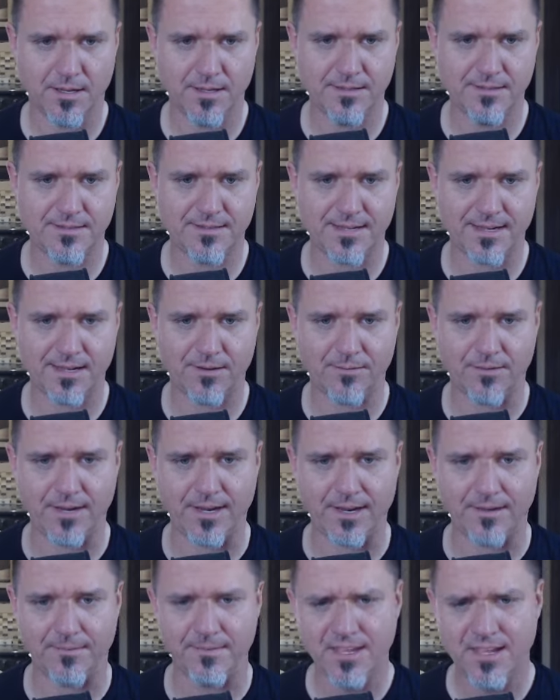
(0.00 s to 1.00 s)
Unset
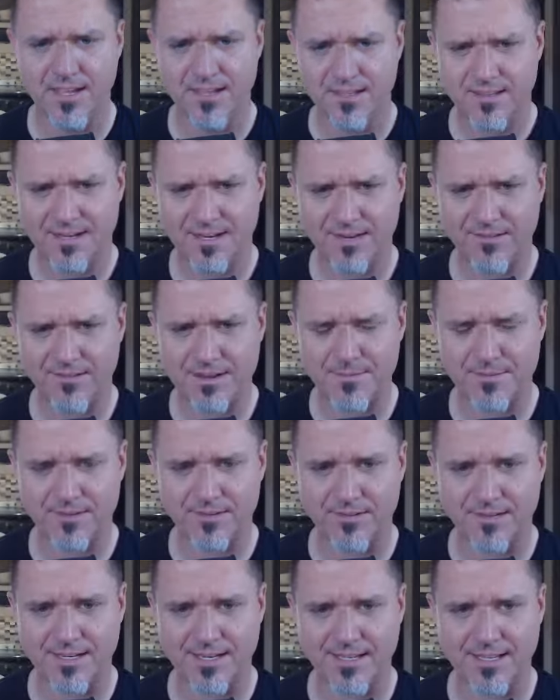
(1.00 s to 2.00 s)
ring. Did I grab
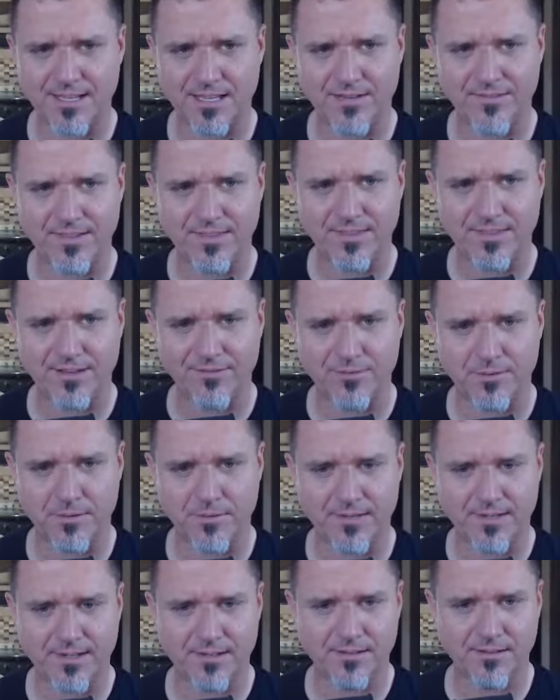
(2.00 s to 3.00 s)
this? Did I kill everything from
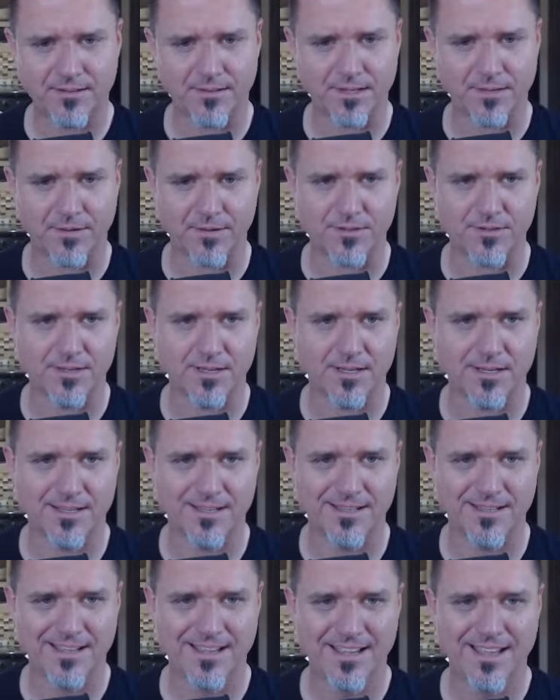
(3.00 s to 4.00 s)
over here? I wouldn't.
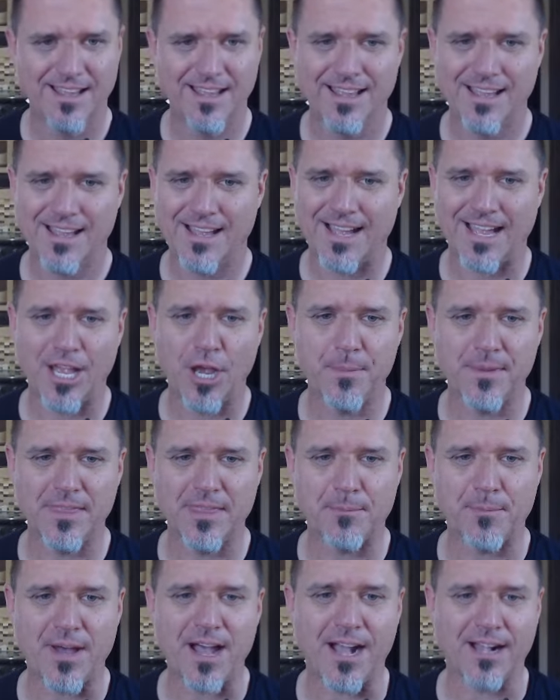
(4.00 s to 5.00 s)
I opened
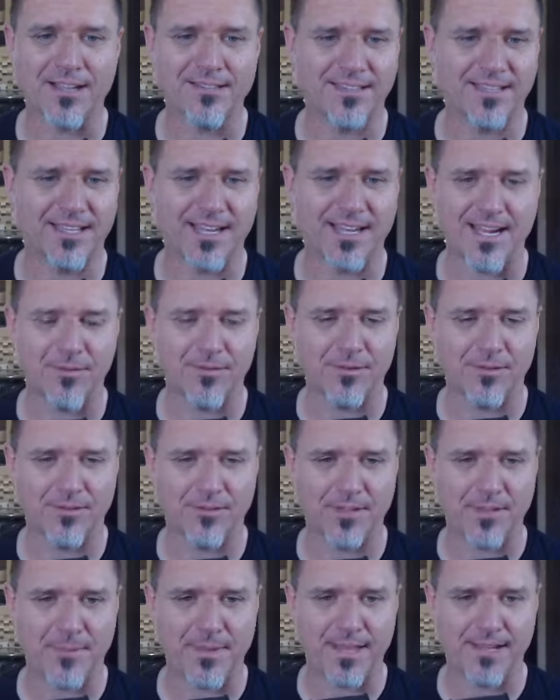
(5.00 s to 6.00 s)
the box I
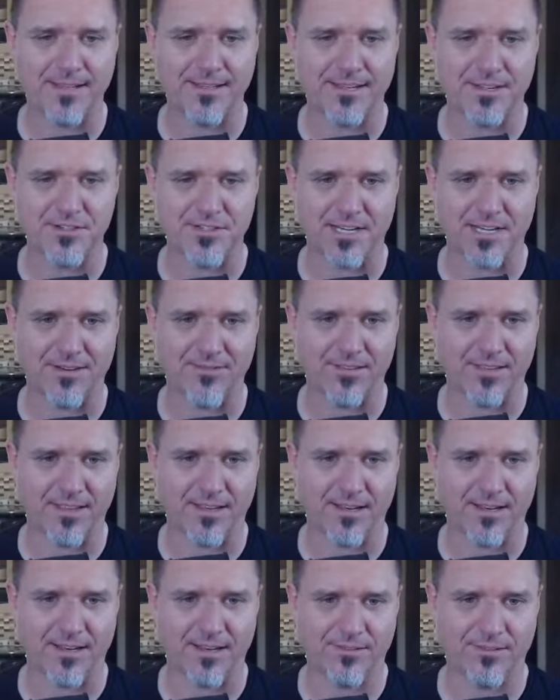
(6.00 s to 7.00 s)
wasn't really paying attention after
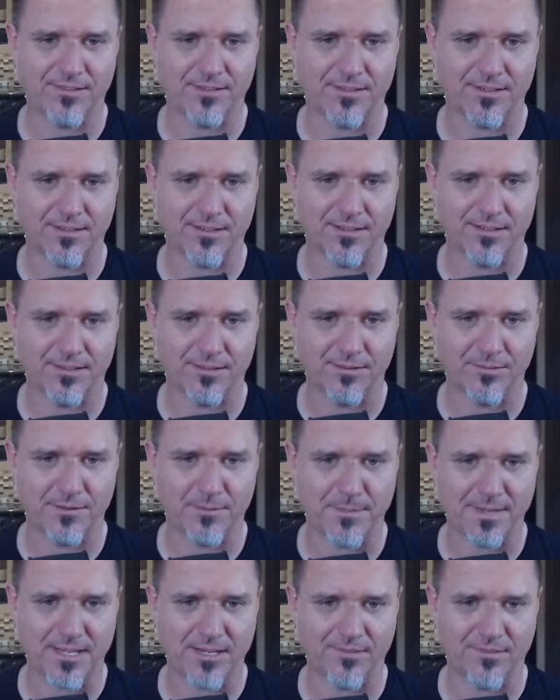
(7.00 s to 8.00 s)
that. Let's uh, let's
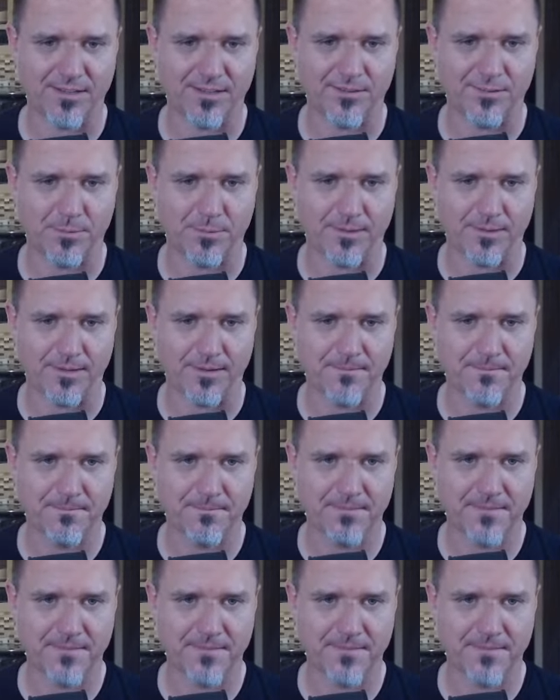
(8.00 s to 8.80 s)
run back over this way.